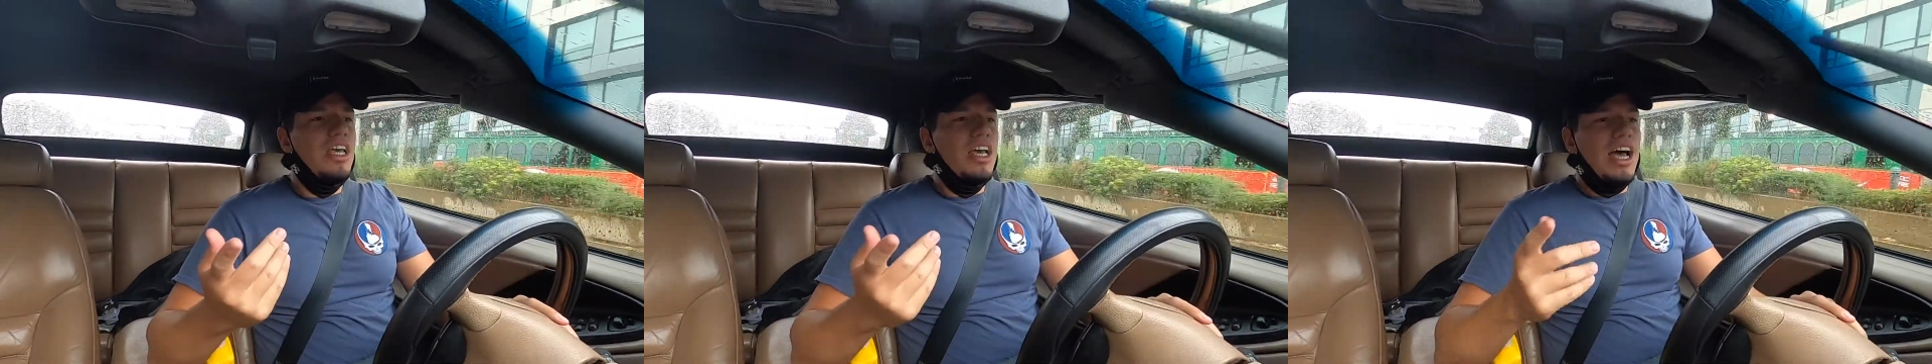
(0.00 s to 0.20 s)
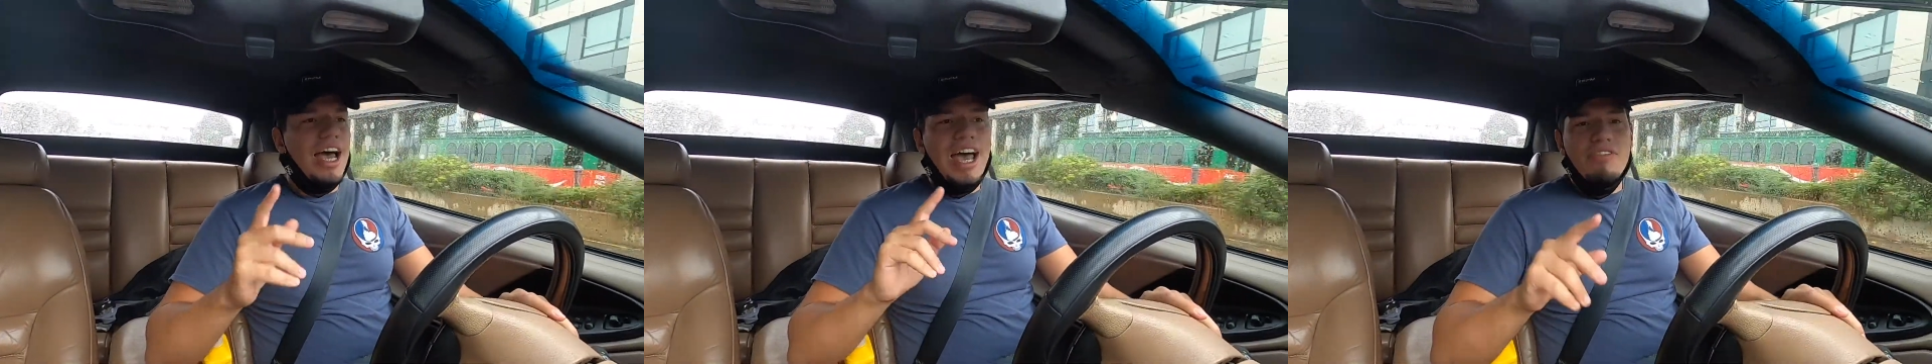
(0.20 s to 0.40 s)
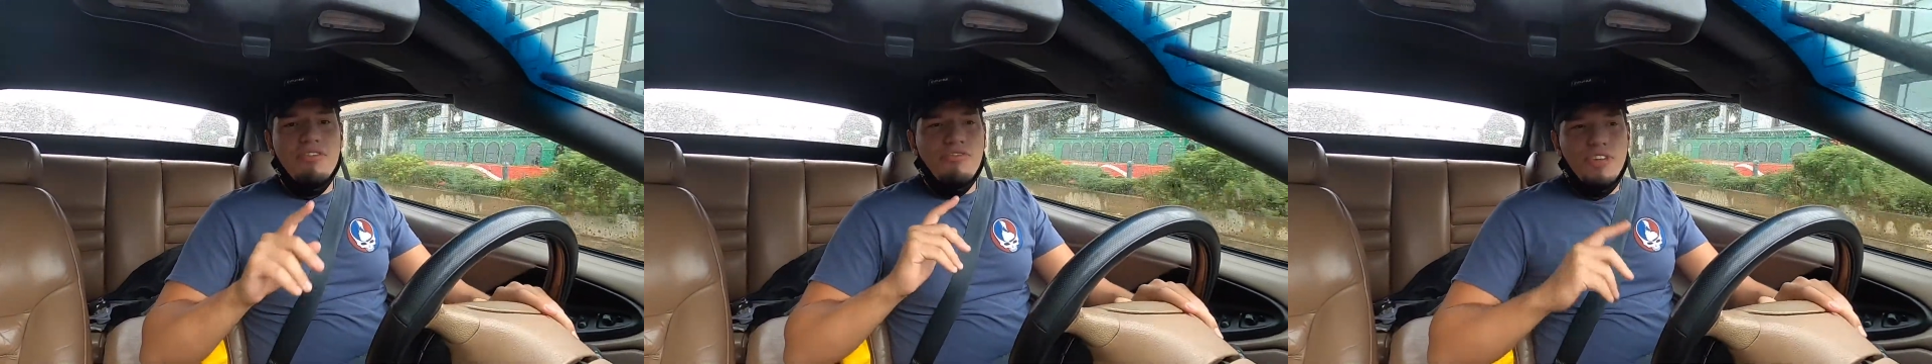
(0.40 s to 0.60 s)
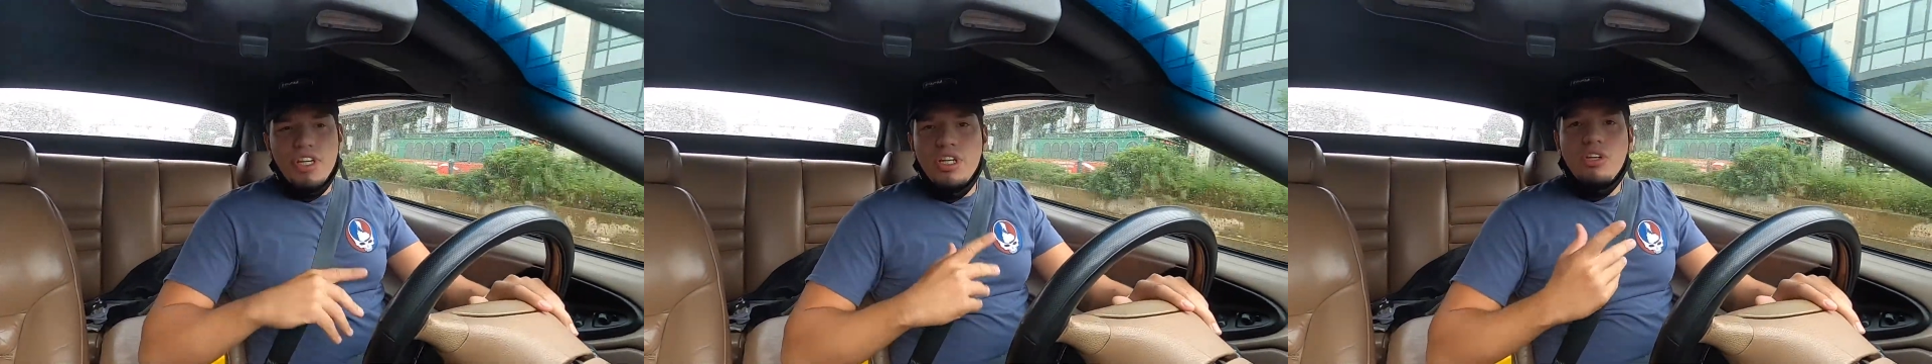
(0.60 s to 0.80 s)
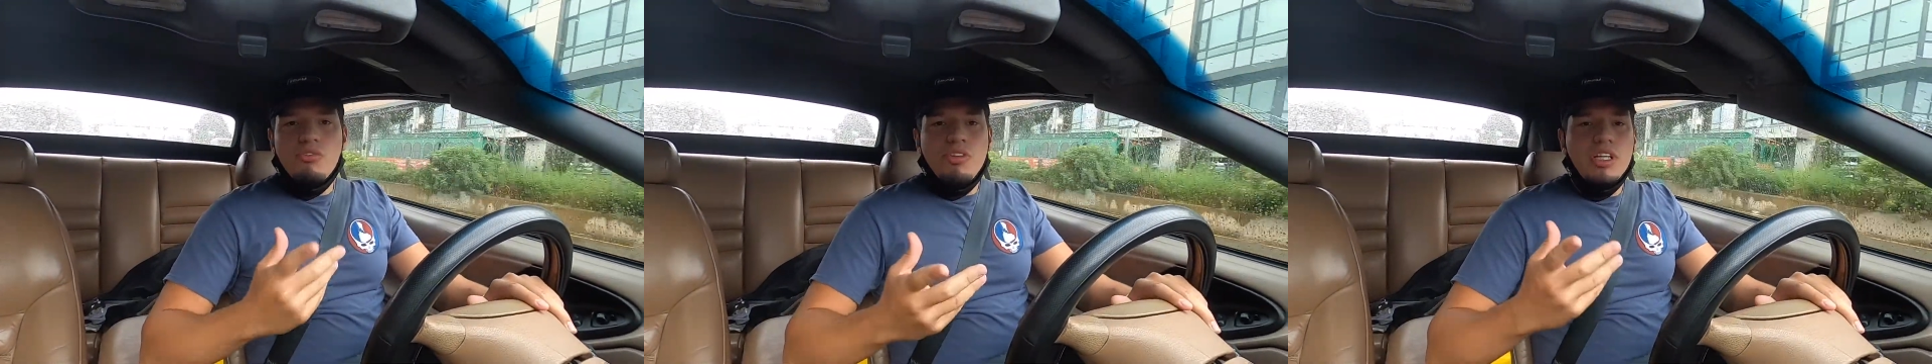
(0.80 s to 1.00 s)
I have a
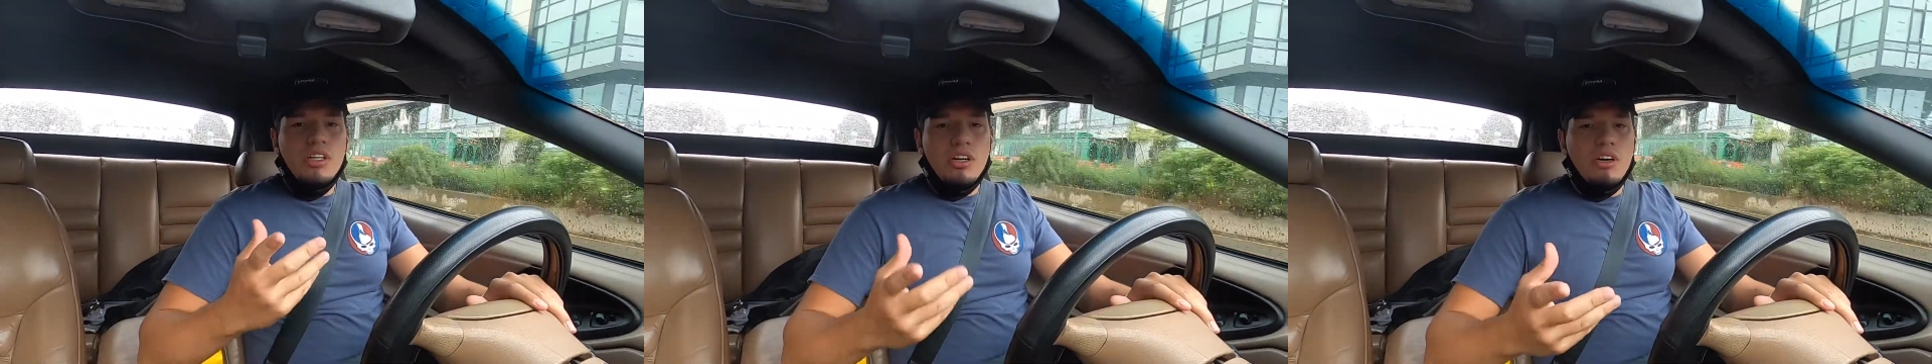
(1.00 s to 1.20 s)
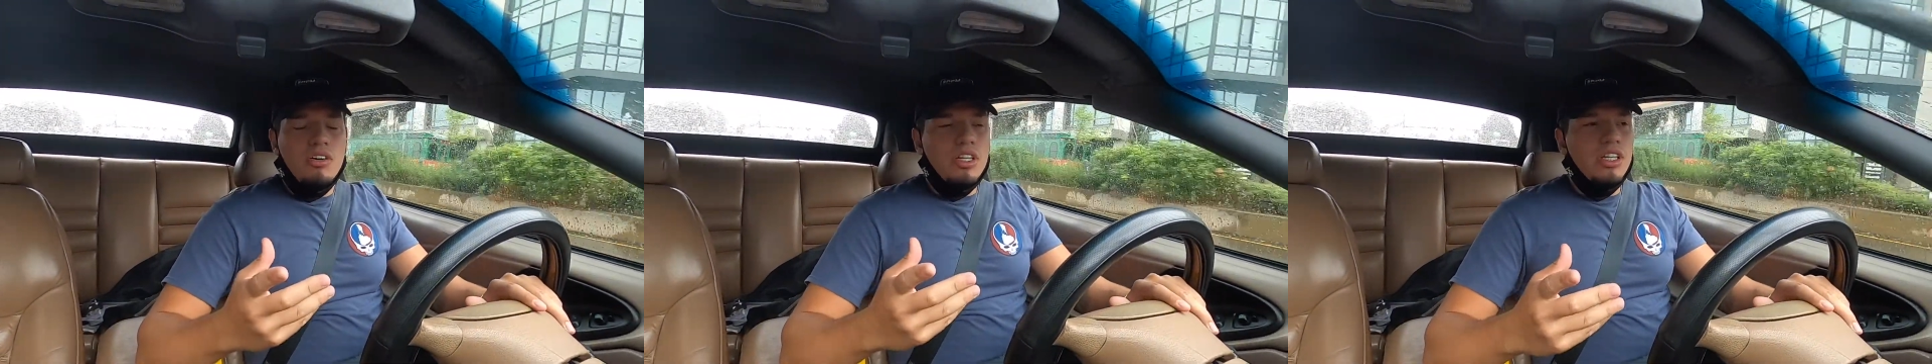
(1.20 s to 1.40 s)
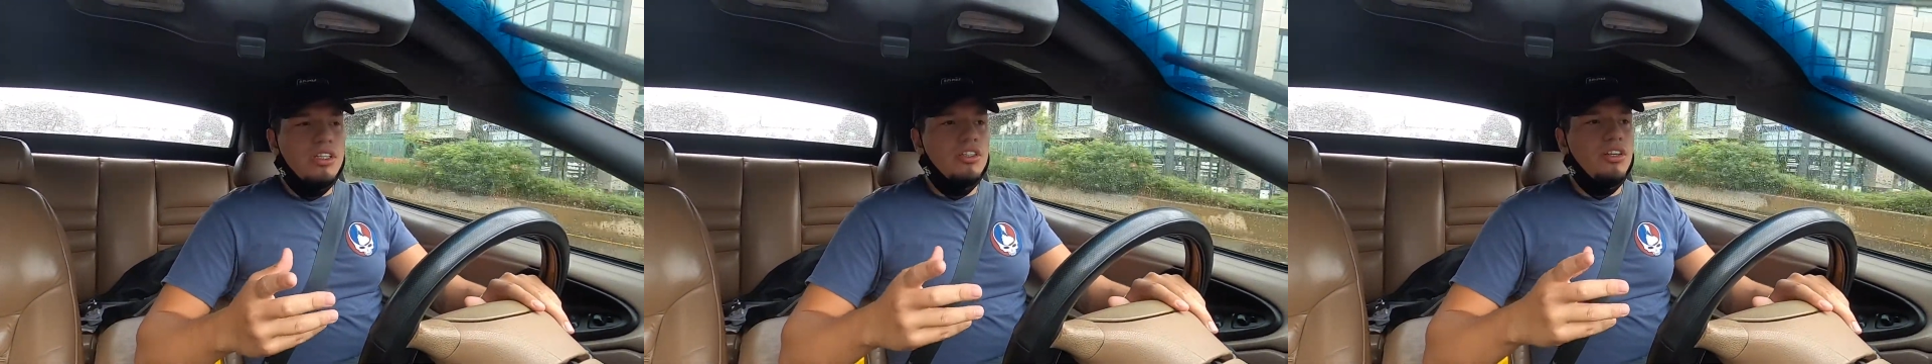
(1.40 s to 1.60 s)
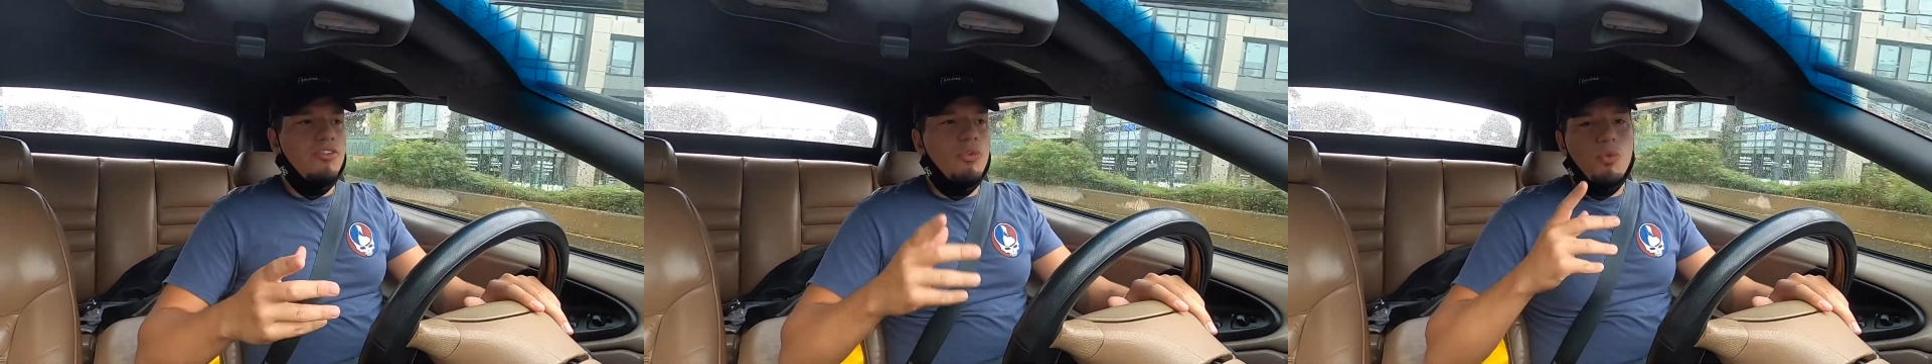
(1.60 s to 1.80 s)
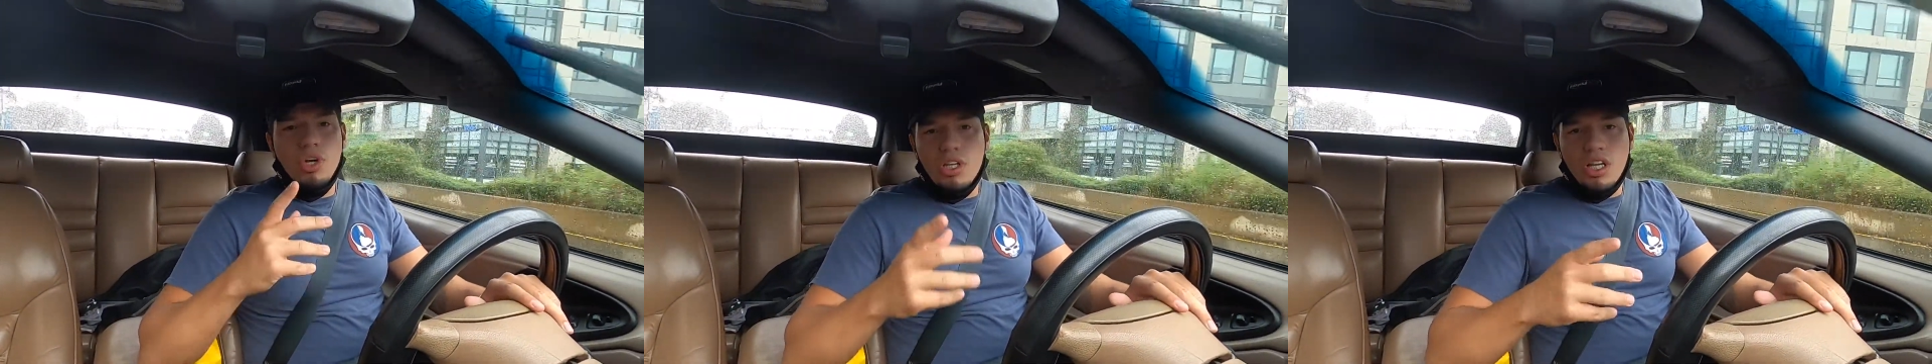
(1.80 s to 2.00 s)
video really on it, of a
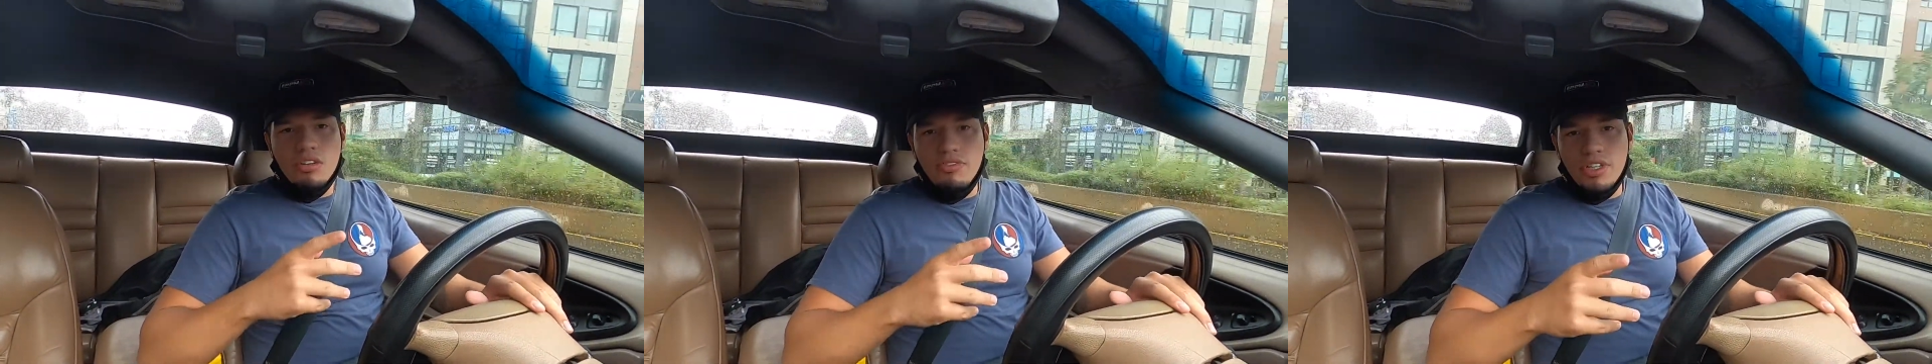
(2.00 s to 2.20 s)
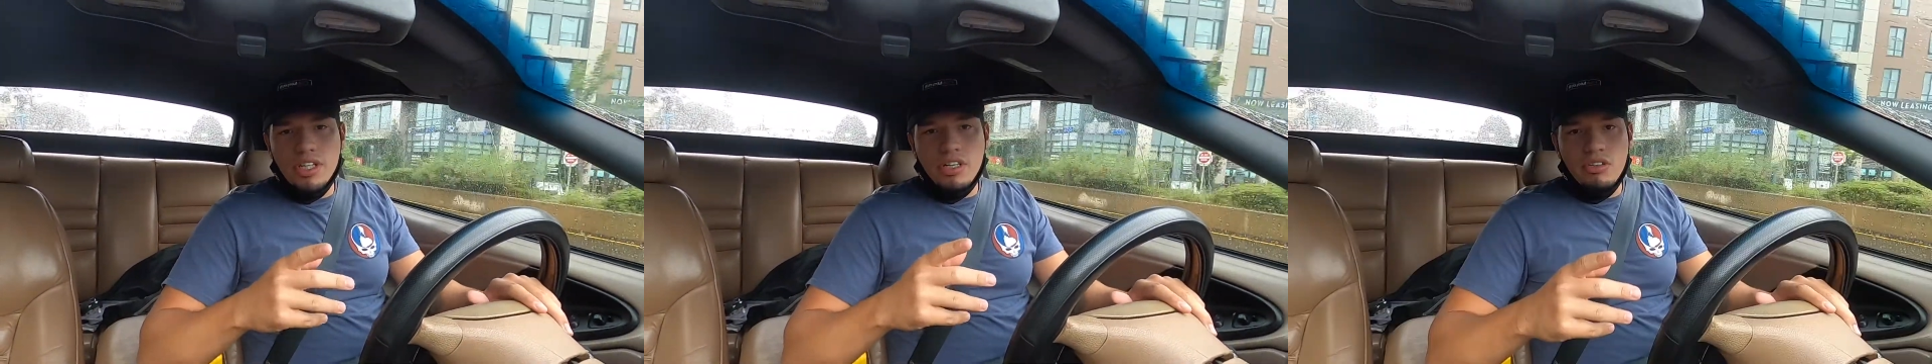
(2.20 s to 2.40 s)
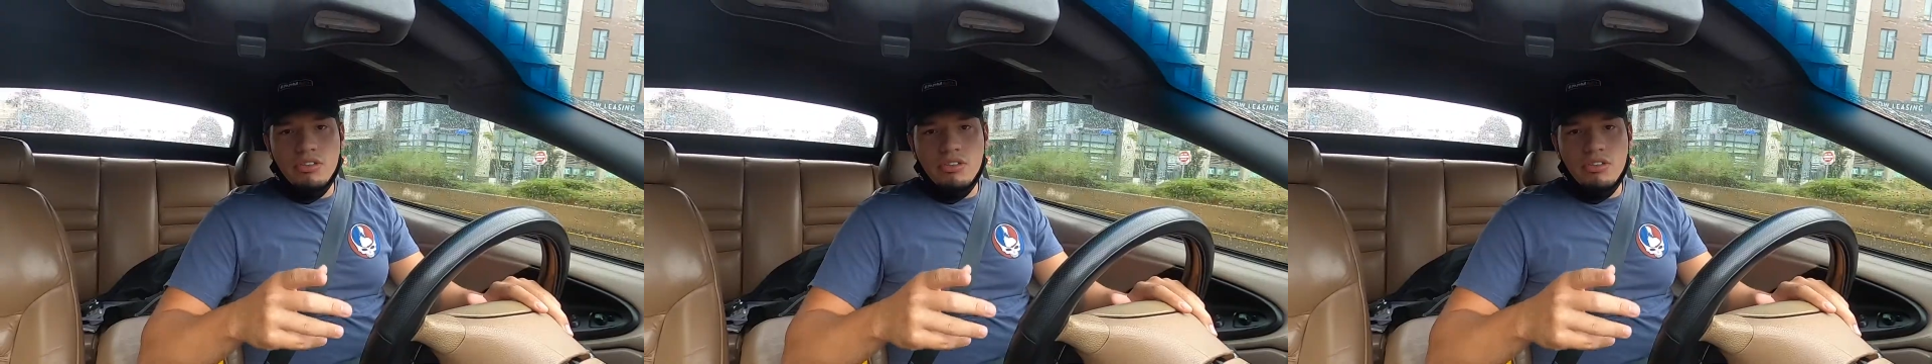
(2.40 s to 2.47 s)
wheel lock video.